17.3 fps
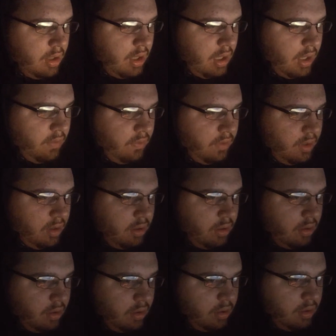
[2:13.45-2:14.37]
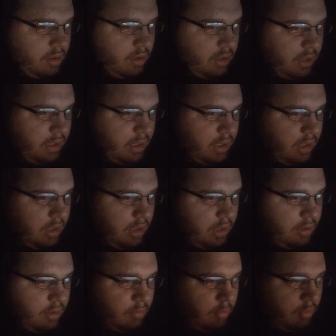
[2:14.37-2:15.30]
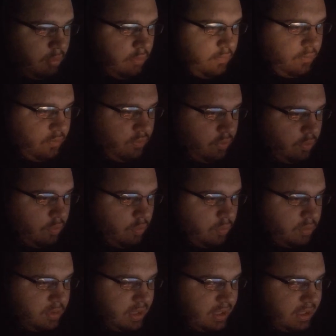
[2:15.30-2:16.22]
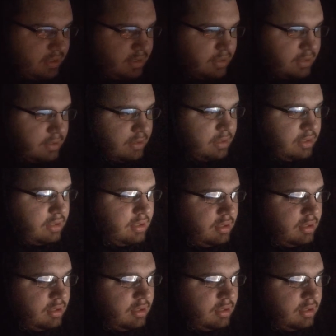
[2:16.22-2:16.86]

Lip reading: and then he moved to Texas,